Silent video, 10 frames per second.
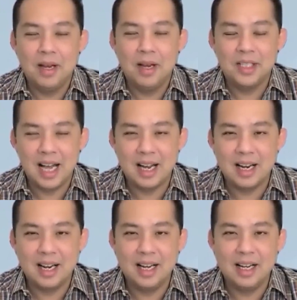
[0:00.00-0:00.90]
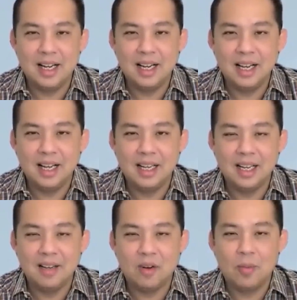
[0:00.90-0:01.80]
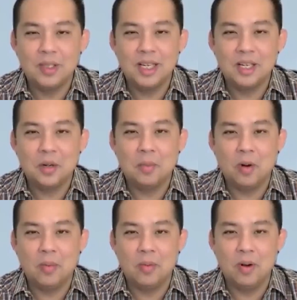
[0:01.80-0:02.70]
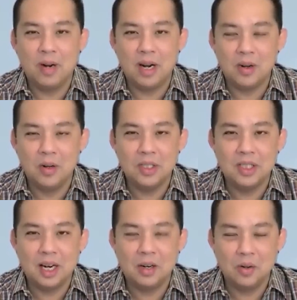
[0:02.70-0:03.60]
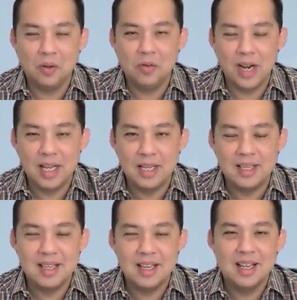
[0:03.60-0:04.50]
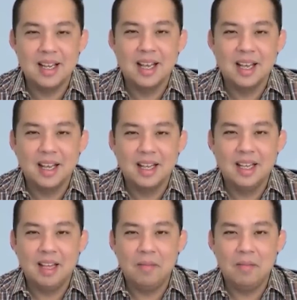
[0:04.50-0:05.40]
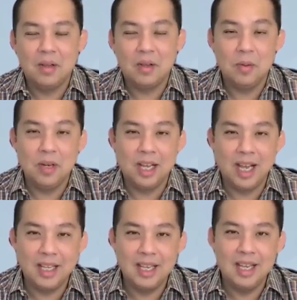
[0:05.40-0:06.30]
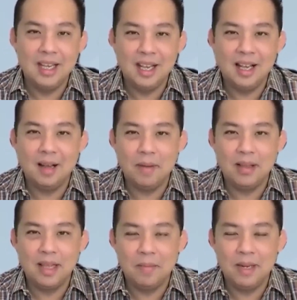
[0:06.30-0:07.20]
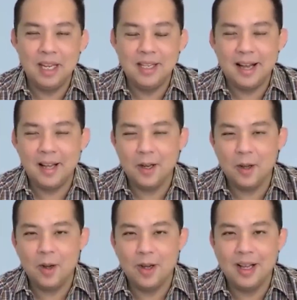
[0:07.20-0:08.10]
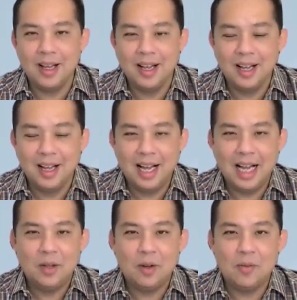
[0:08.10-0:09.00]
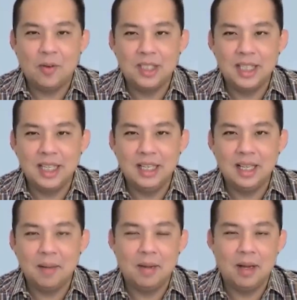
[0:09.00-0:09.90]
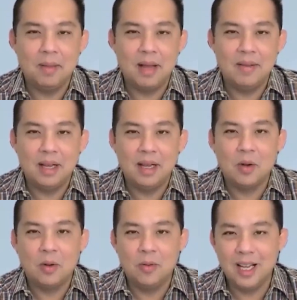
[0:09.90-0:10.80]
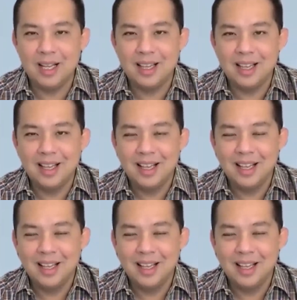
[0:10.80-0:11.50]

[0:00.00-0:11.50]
Mayor Sara and former Senator Bongbong Marcos are good friends. They've been communicating, they've been in dialogue. I don't foresee them having a conflict.